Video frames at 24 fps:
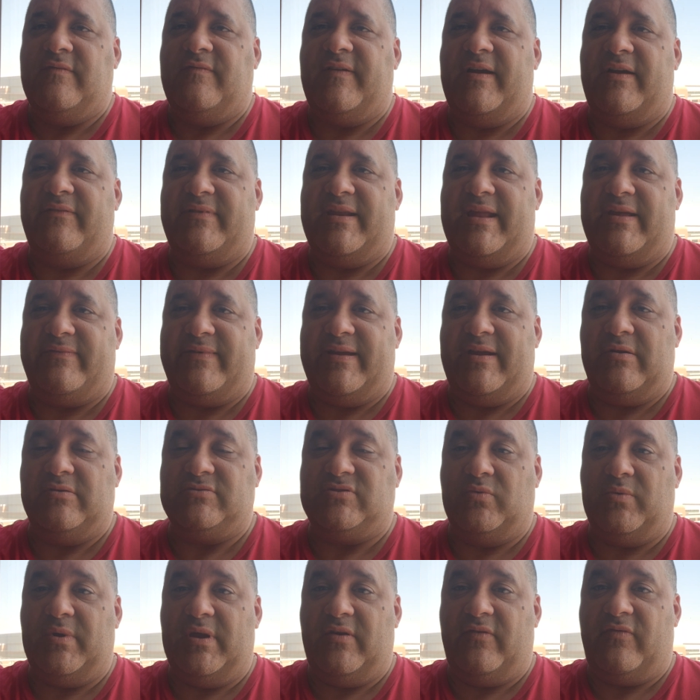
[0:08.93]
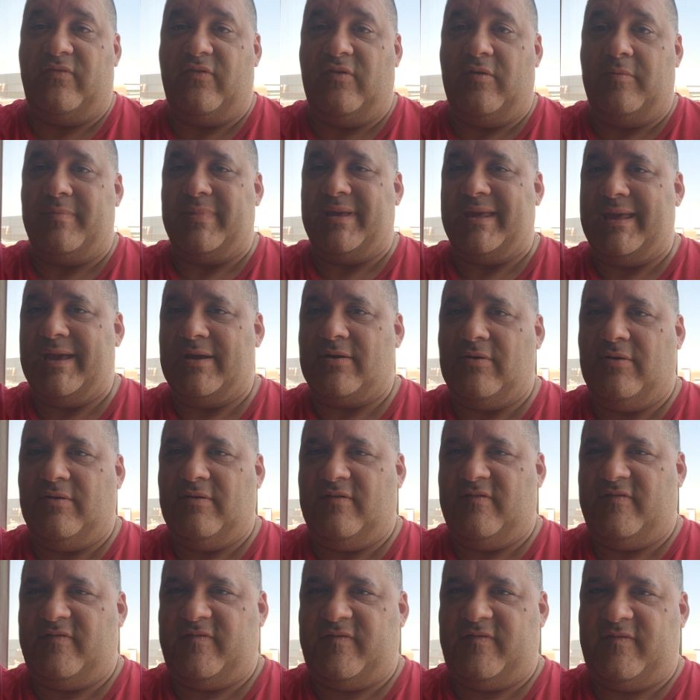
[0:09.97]
5.5 hours away from
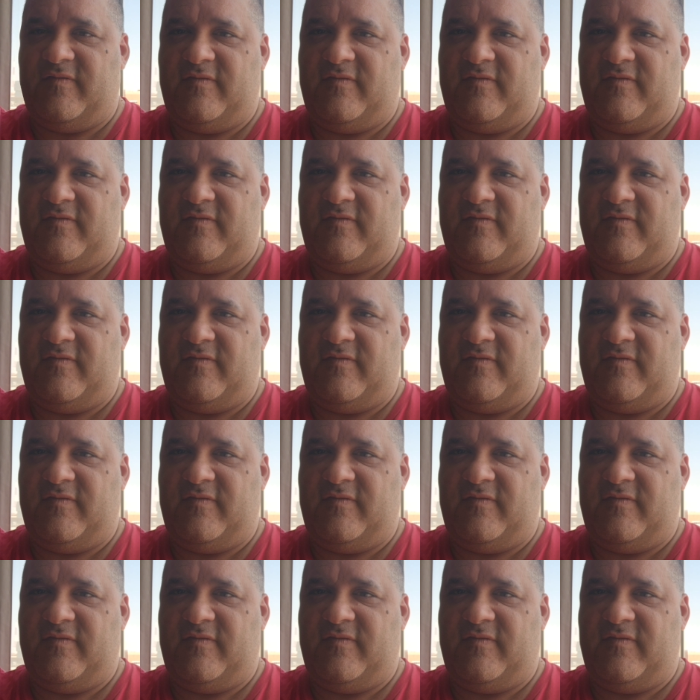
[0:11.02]
kickoff.